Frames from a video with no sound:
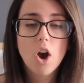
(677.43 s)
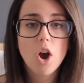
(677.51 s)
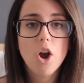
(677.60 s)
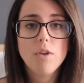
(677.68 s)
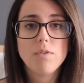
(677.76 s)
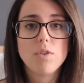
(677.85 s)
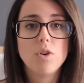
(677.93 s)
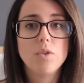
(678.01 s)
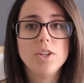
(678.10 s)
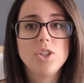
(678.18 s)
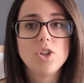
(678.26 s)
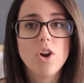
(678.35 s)
overall
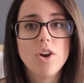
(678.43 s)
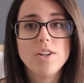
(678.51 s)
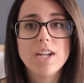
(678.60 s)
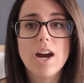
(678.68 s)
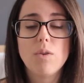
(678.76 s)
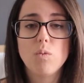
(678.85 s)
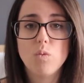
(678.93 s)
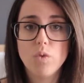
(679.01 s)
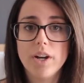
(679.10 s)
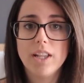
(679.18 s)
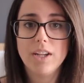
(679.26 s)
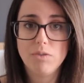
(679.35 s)
this turned out
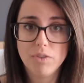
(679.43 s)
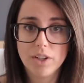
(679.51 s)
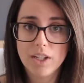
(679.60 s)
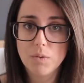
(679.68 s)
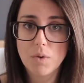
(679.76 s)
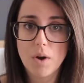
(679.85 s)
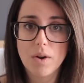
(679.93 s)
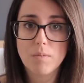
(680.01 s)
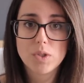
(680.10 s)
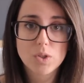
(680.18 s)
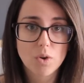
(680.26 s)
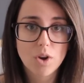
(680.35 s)
really, really well, and I'm
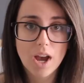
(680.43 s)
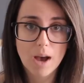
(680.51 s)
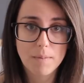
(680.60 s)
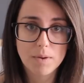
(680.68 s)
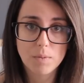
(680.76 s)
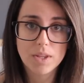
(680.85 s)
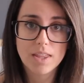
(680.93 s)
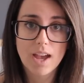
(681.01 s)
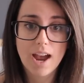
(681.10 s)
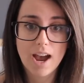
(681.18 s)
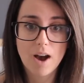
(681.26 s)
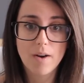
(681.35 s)
so happy with
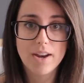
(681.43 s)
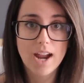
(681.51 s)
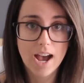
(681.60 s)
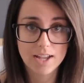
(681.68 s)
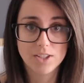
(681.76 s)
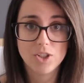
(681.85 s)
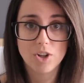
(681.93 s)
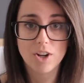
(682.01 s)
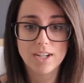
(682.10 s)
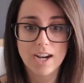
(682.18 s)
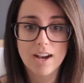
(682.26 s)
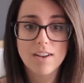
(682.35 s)
how it has
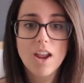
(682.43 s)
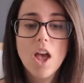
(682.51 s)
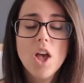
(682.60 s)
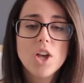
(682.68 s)
turned out.